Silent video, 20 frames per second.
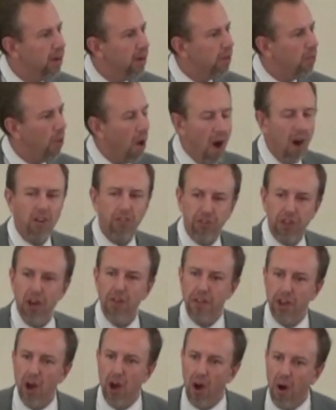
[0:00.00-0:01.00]
Walk through
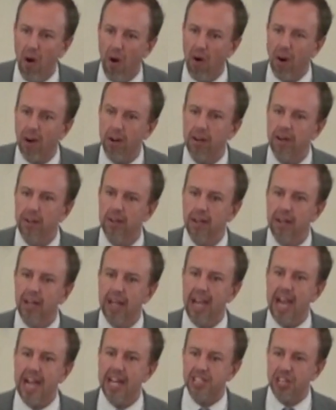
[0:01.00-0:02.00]
the door.
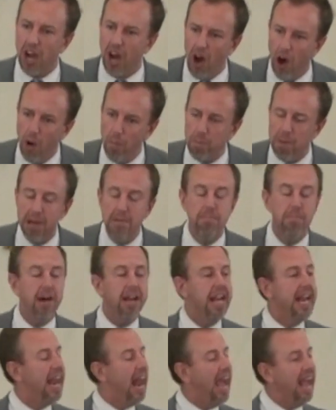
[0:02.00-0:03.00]
It's open,
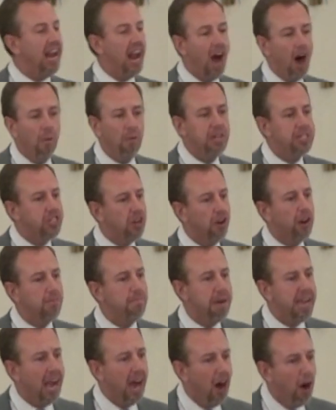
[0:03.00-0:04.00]
but it ain't always going to
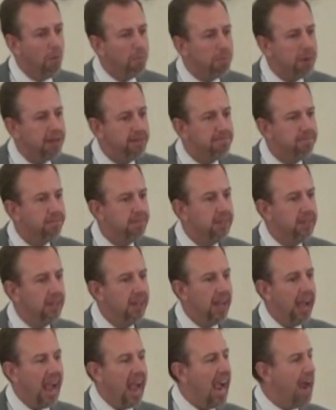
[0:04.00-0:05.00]
be open.
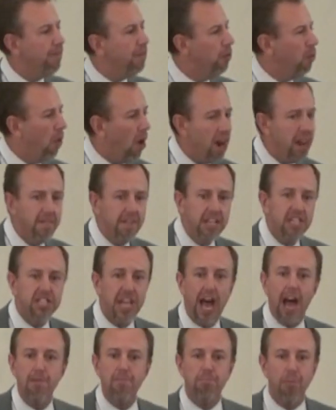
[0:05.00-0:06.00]
Every one of you,
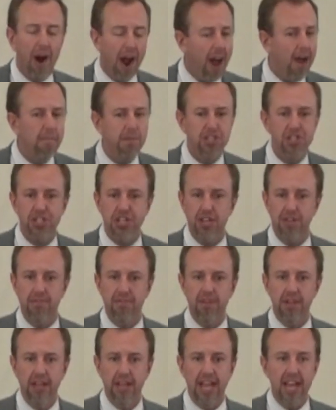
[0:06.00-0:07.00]
I promise you,
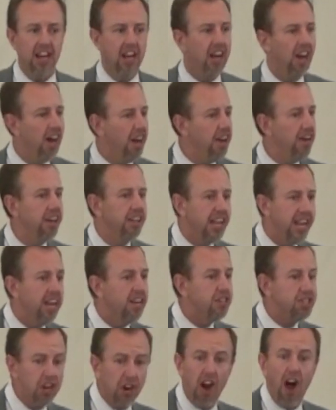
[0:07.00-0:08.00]
in a hundred
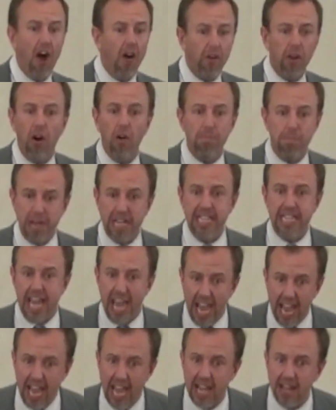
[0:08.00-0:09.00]
years, you're all going to be
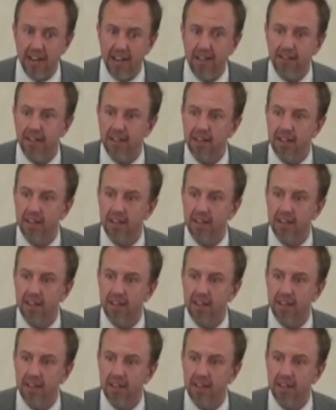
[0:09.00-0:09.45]
dead.